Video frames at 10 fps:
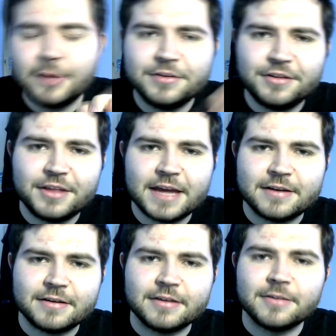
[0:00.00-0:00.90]
Now into the
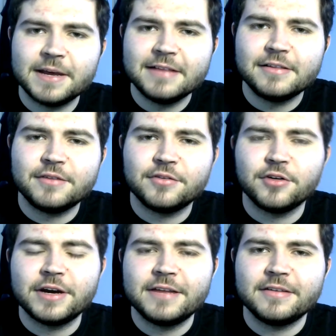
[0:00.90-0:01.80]
ending. The Battle of
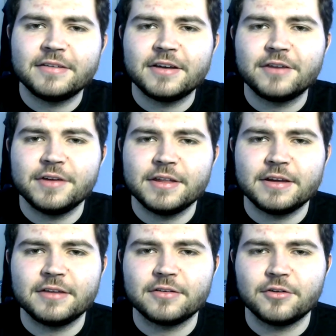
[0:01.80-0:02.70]
Crate itself I
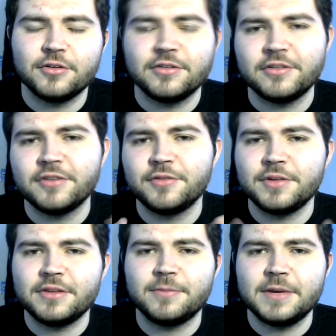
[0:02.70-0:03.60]
think is good. The stuff
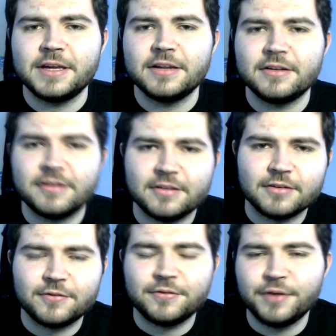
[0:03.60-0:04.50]
with the speeders is
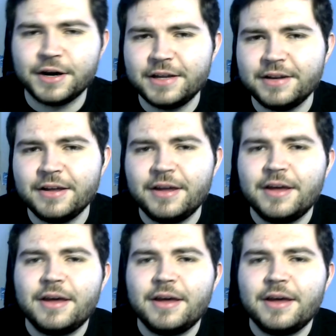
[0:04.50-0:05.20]
fine.